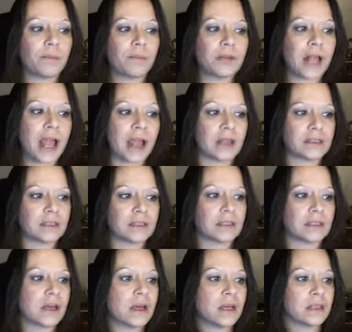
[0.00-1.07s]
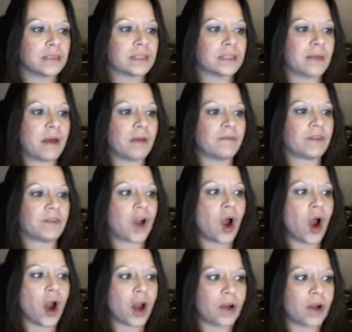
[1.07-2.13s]
plants. Some of the
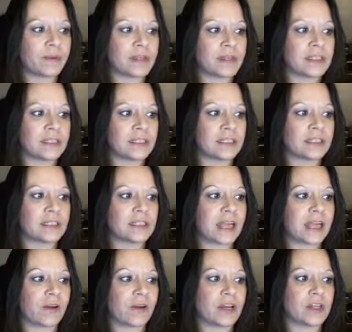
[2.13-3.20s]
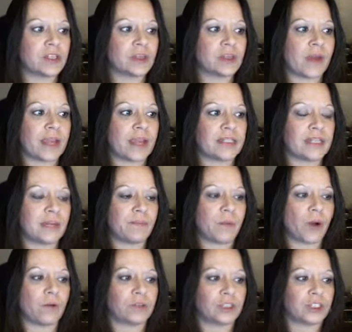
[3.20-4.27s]
carbons is carried to a deep
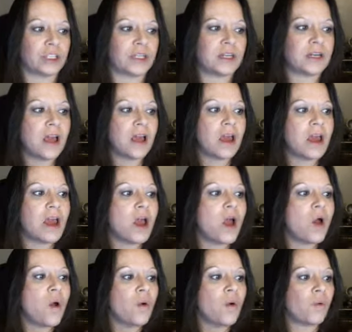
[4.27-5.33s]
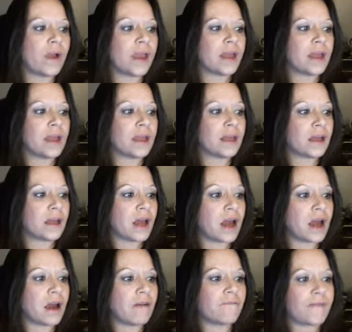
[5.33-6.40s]
ocean when
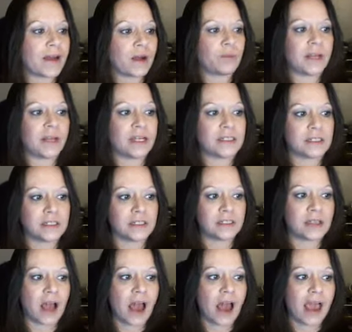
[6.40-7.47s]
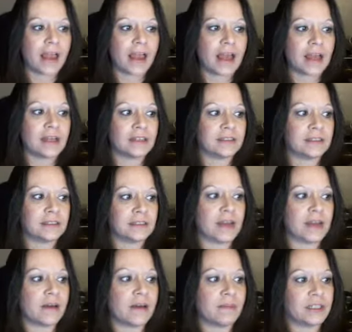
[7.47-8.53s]
phytoplankton die, and
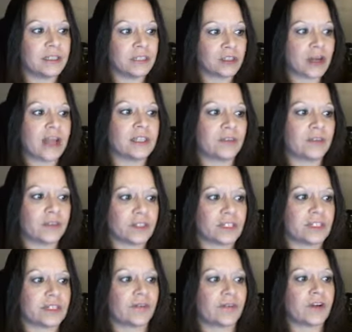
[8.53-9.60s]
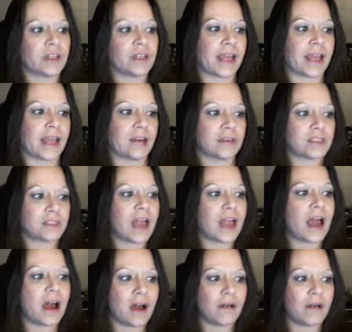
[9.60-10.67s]
some is transferred to different layers
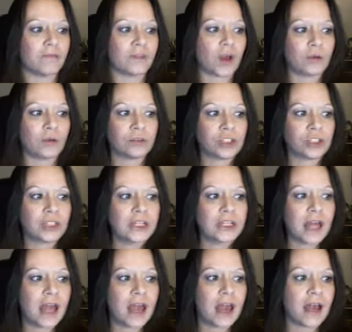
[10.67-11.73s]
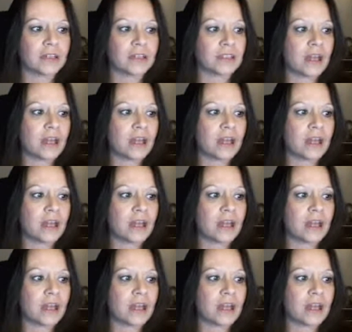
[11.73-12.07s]
of the ocean as